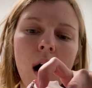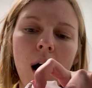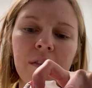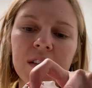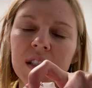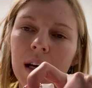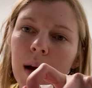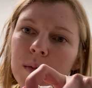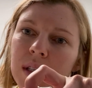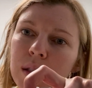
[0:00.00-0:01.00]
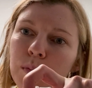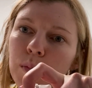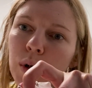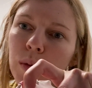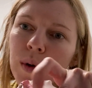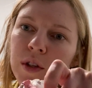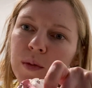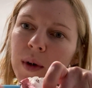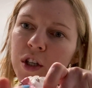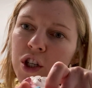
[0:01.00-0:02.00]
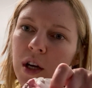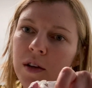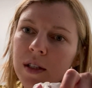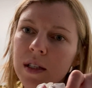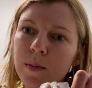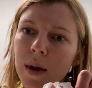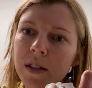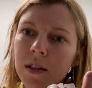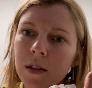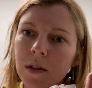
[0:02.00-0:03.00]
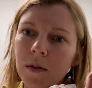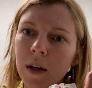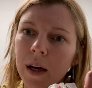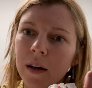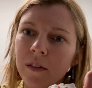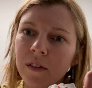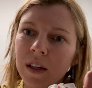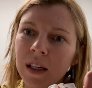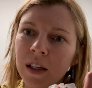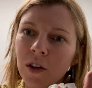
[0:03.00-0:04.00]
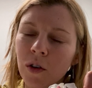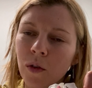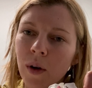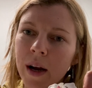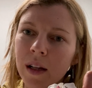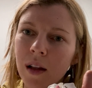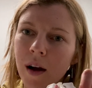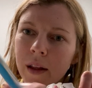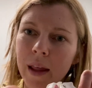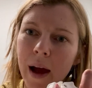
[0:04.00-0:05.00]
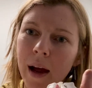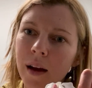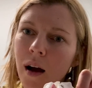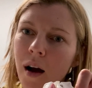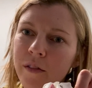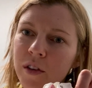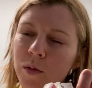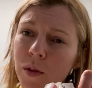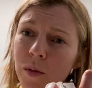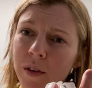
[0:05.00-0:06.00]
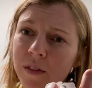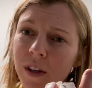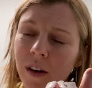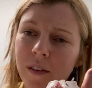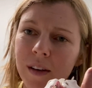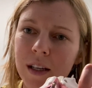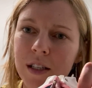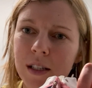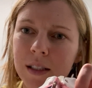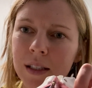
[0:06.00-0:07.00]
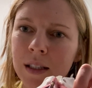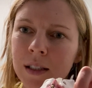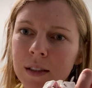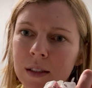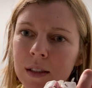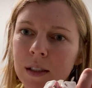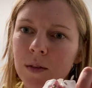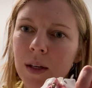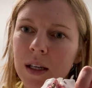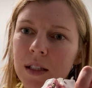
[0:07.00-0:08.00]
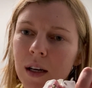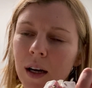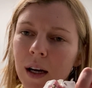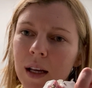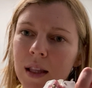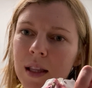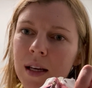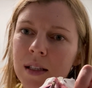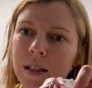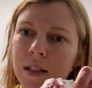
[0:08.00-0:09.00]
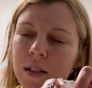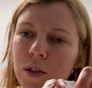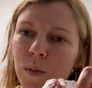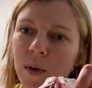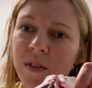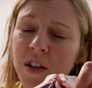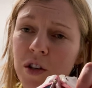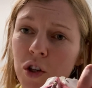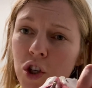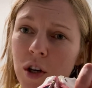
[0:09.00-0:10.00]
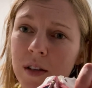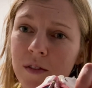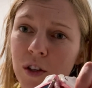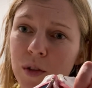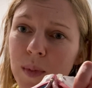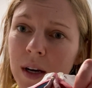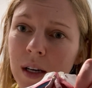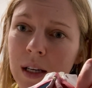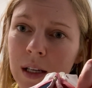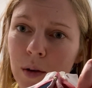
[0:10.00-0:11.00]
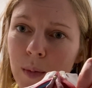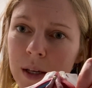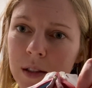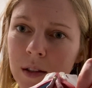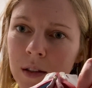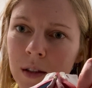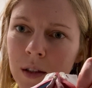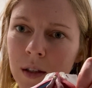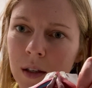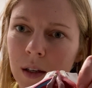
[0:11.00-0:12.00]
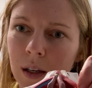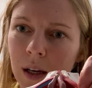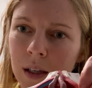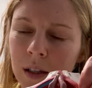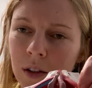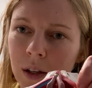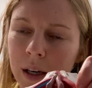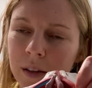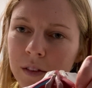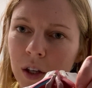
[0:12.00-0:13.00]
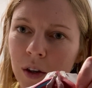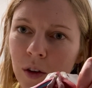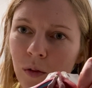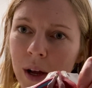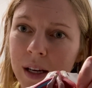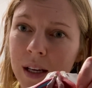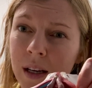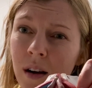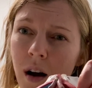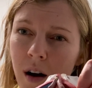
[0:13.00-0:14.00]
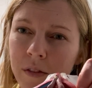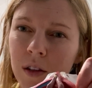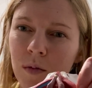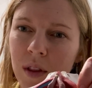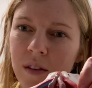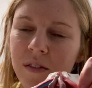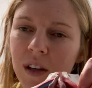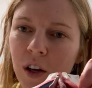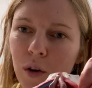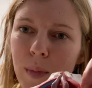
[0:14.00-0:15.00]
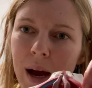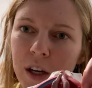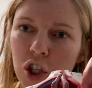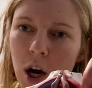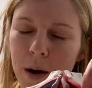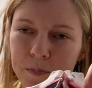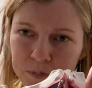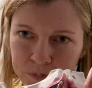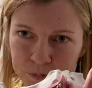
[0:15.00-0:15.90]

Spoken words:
Oftentimes this bulbospongiosus muscle will kind of needle right along that, often with one finger vaginally. We can target this superficial transverse perineal muscle. Again, needle kind of going right in, often with a finger backdrop.